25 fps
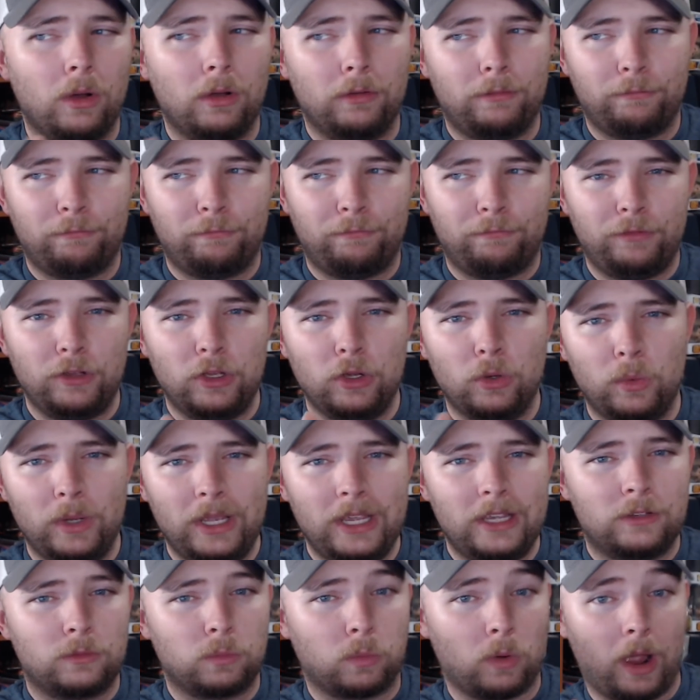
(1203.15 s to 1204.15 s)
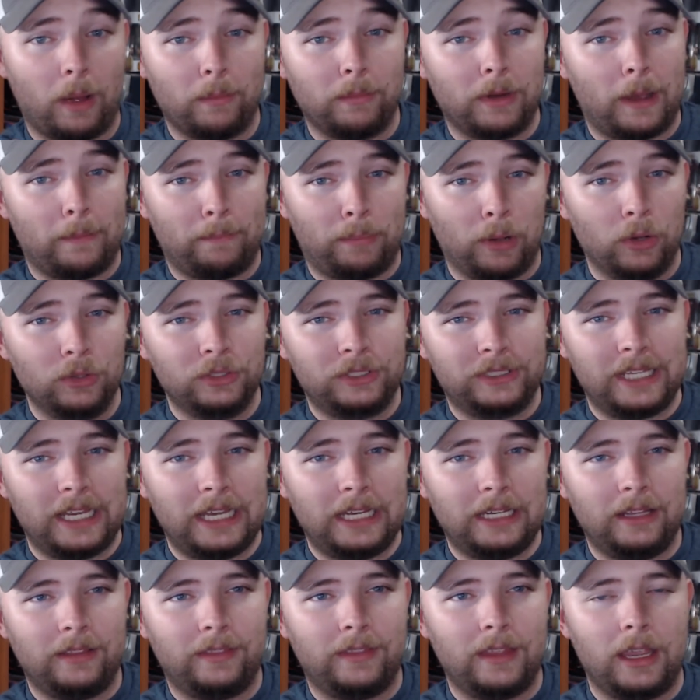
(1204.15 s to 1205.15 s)
a few weeks where I'm not posting
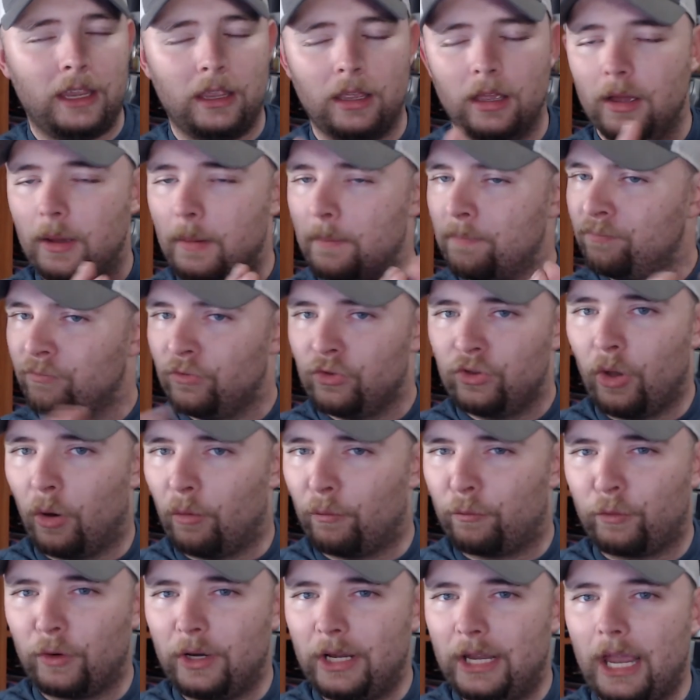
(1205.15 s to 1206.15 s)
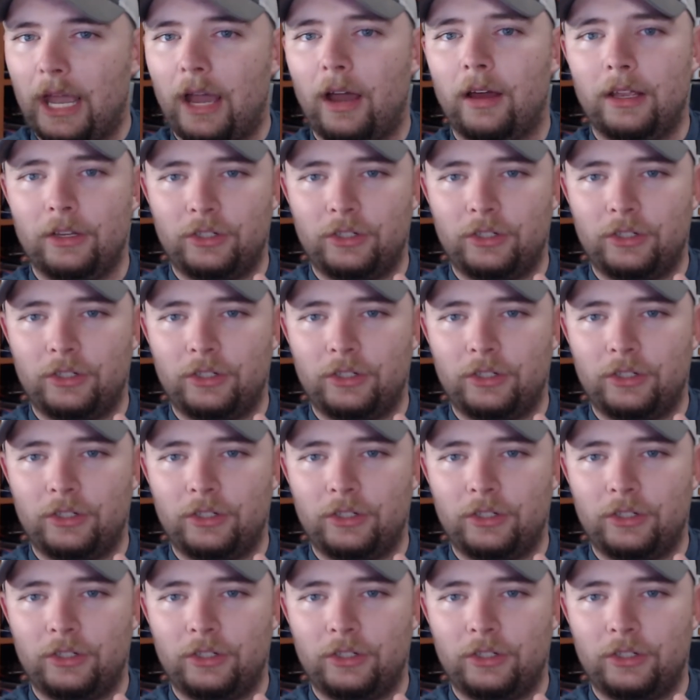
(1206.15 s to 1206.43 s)
anything, don't freak out.